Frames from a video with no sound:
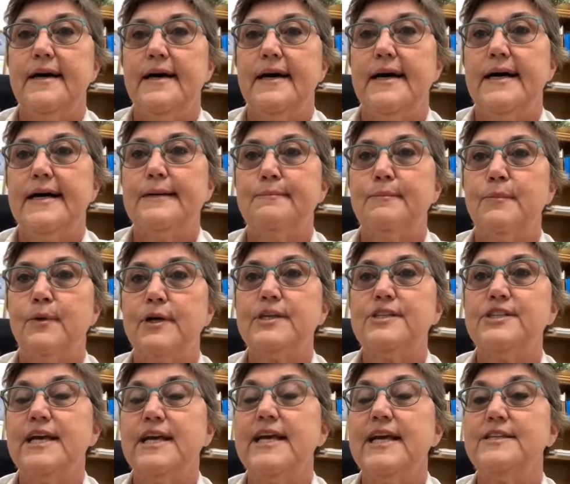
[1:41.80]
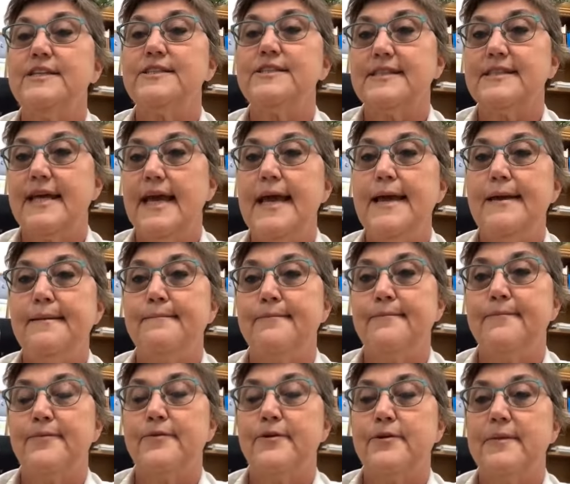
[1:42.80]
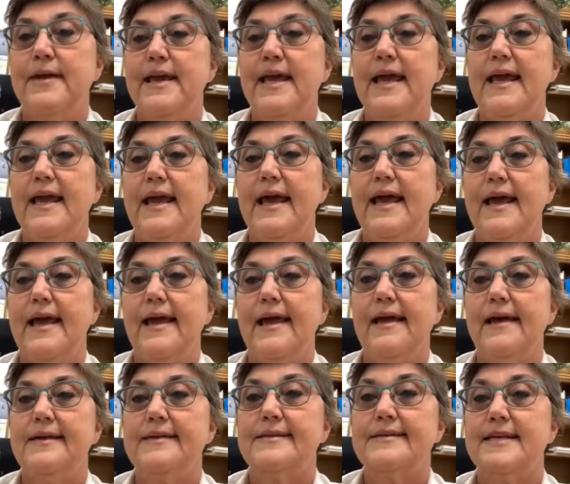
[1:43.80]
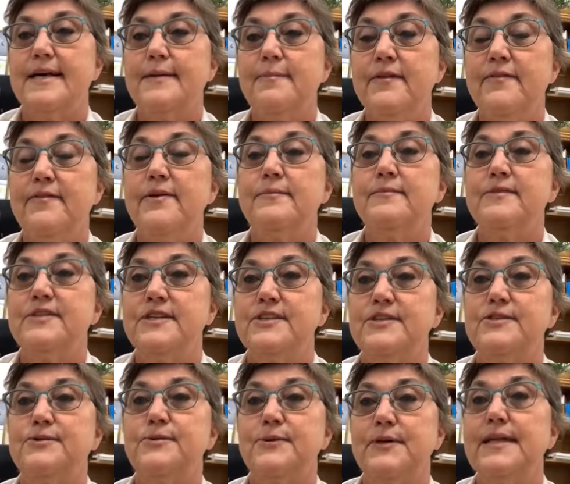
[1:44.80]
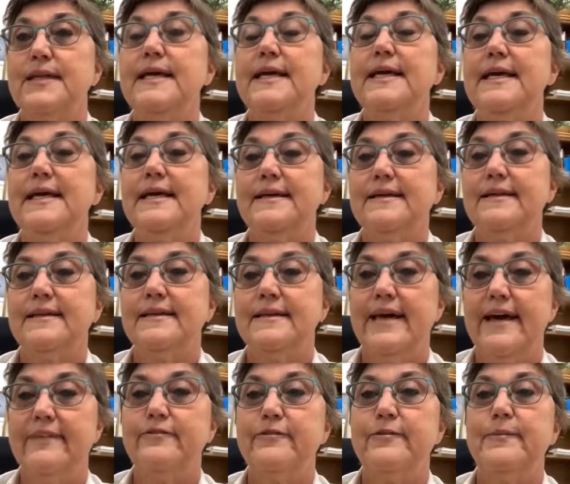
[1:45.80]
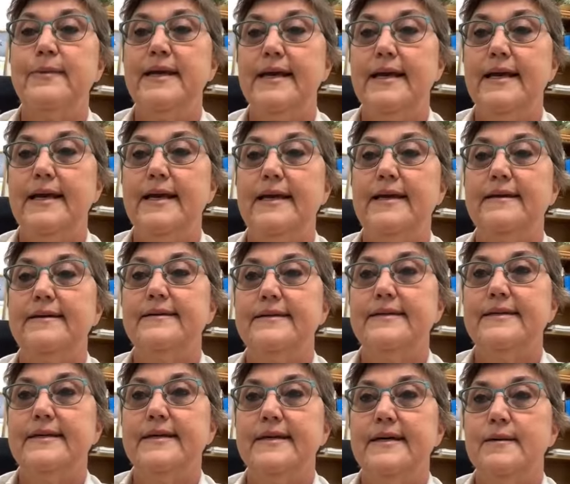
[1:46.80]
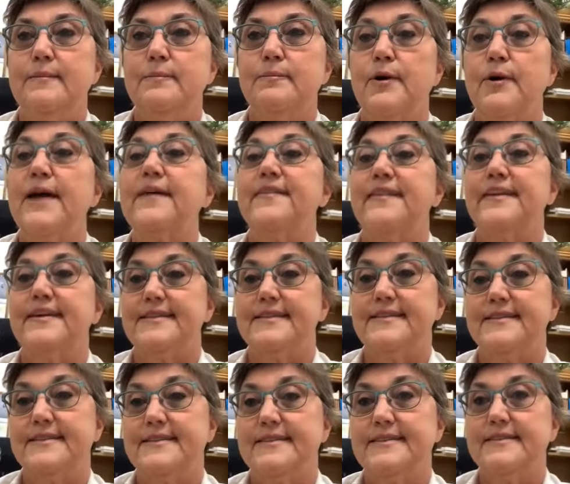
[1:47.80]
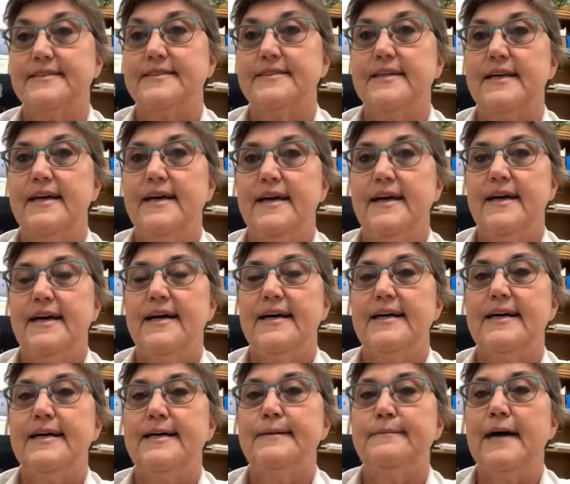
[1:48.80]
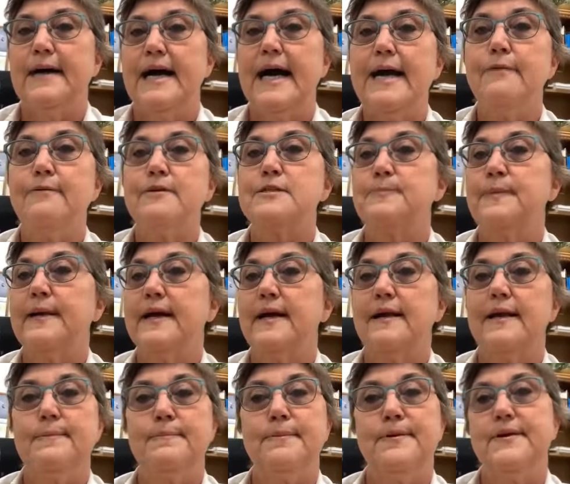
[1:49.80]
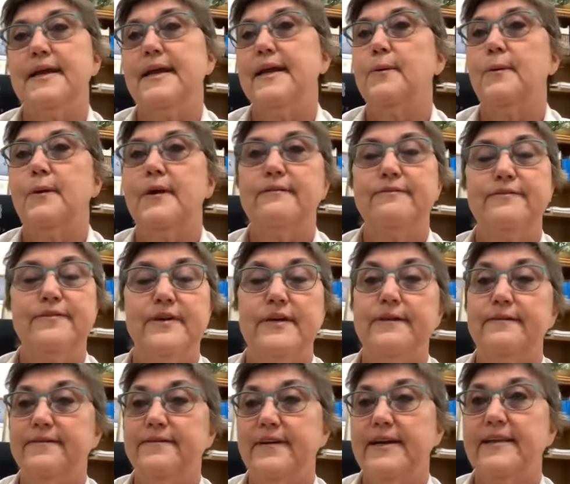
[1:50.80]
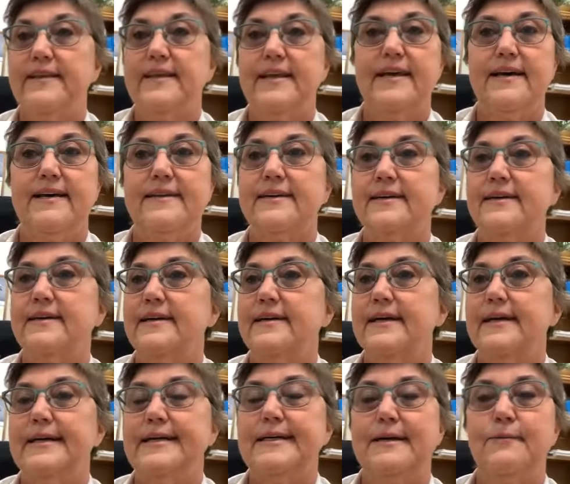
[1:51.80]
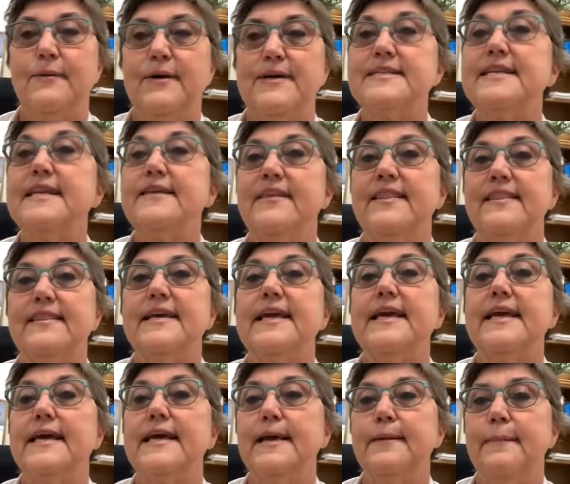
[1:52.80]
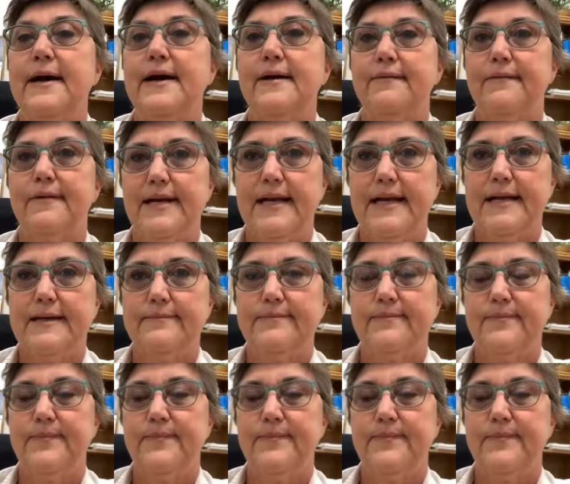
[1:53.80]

more changes came for me, and some of them just really left me breathless. I was barely putting one foot in front of the other. I wasn't even thinking about running.